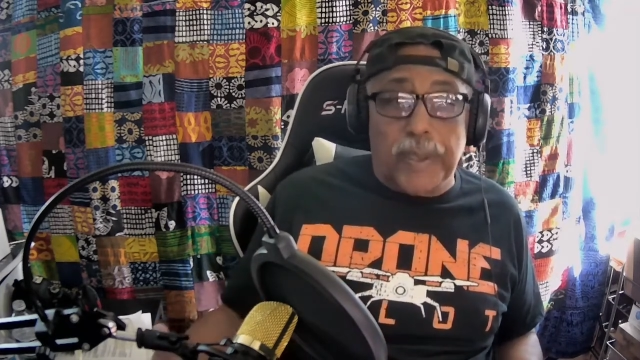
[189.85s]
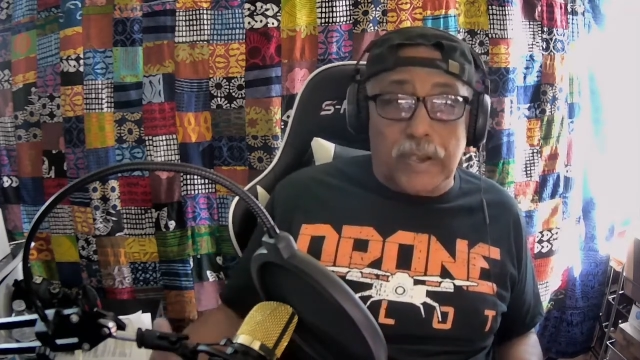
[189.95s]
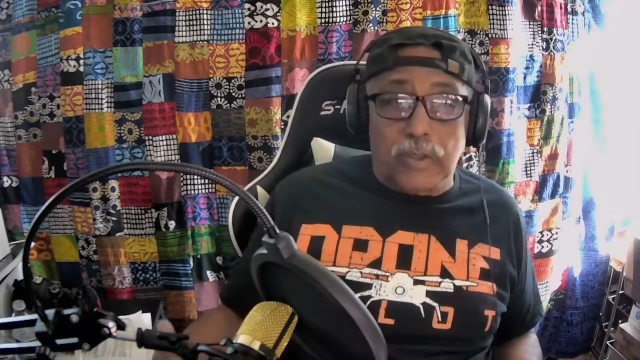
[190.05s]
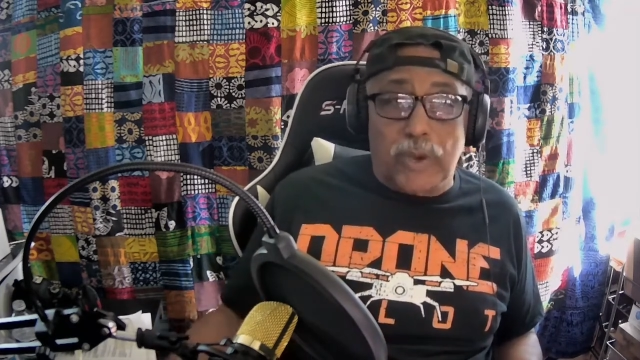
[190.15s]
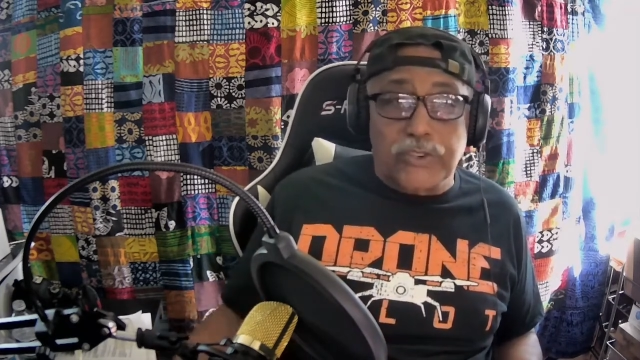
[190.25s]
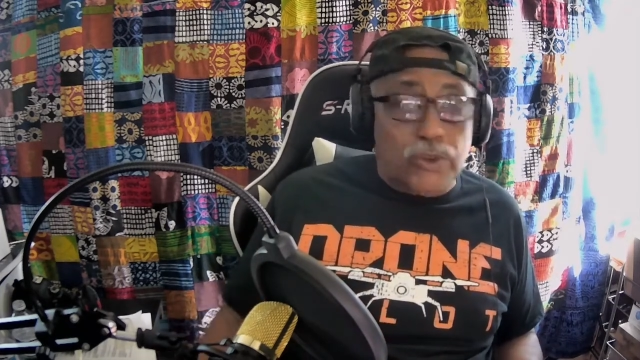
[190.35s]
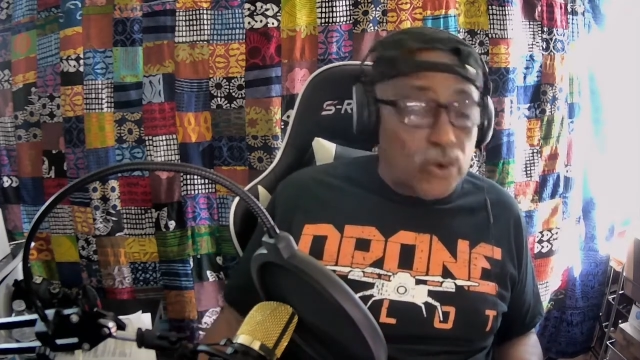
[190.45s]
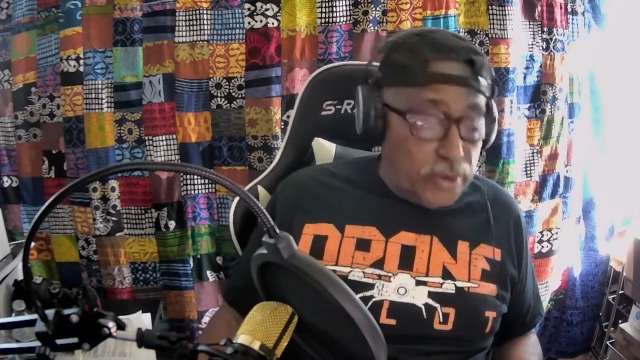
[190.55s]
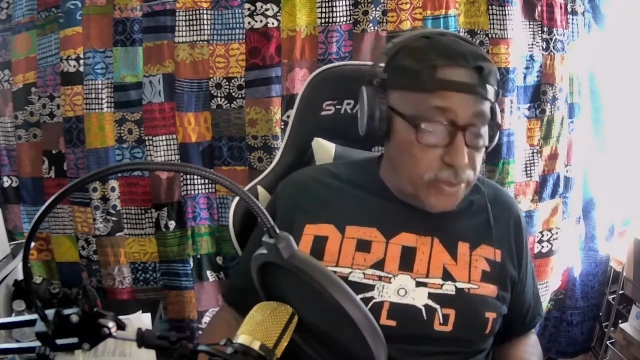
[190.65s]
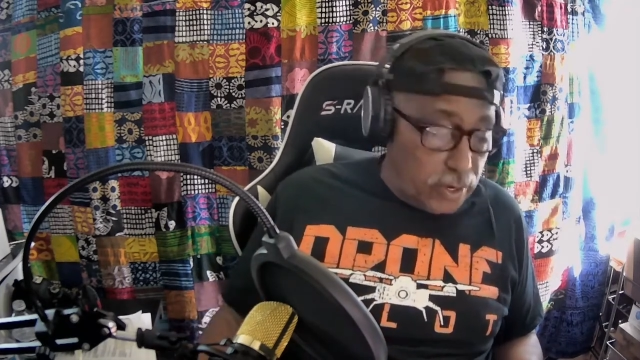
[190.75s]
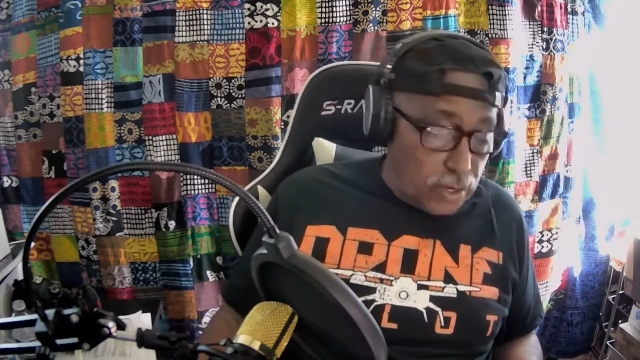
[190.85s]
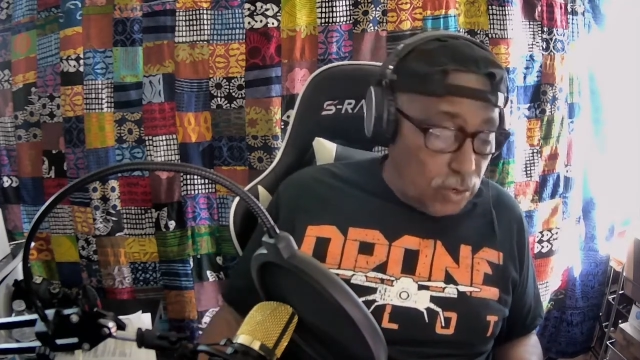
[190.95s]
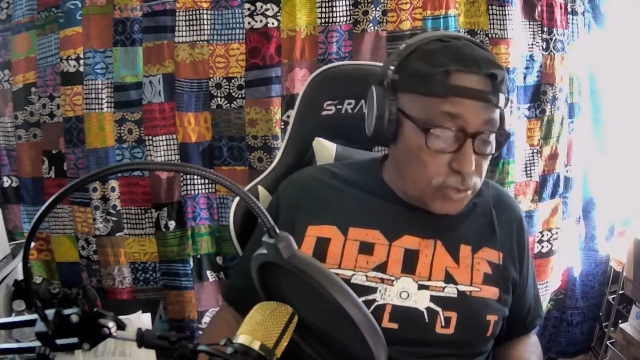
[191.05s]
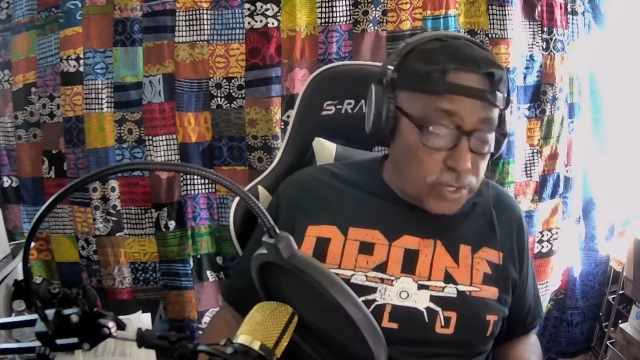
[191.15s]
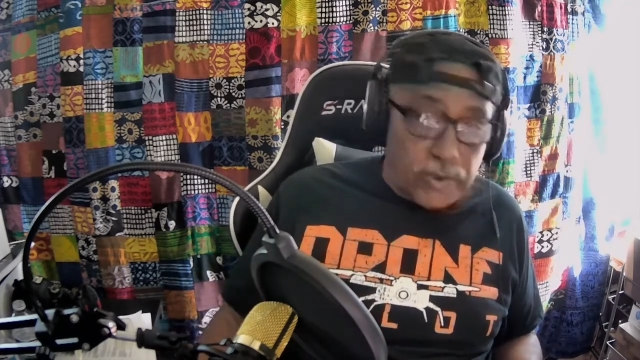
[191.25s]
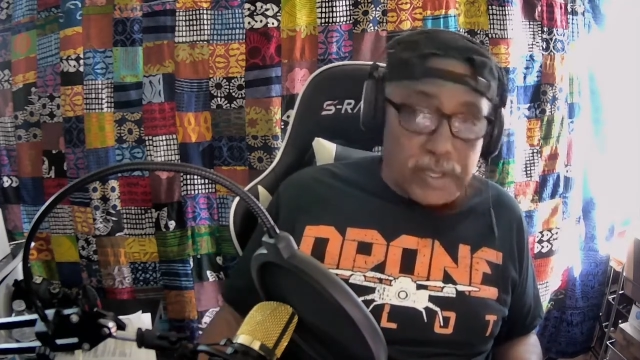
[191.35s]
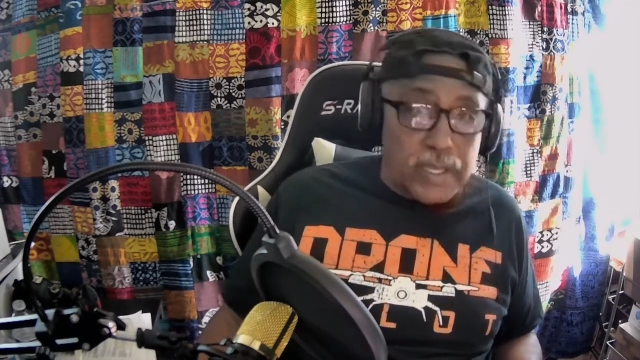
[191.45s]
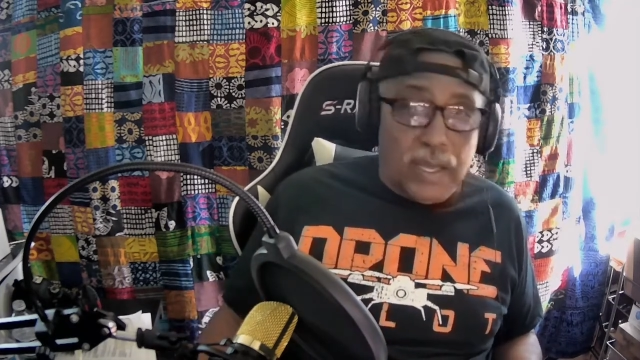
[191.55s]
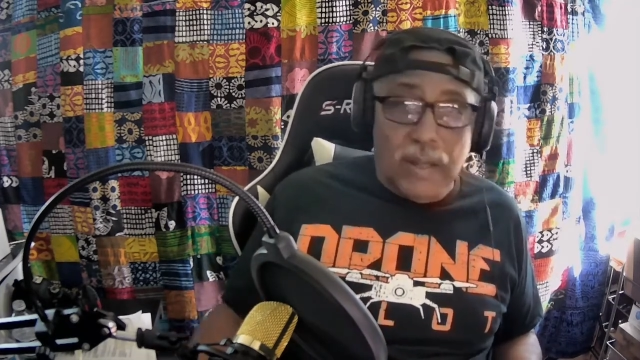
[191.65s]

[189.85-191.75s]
Otherwise, you're going in there cold turkey,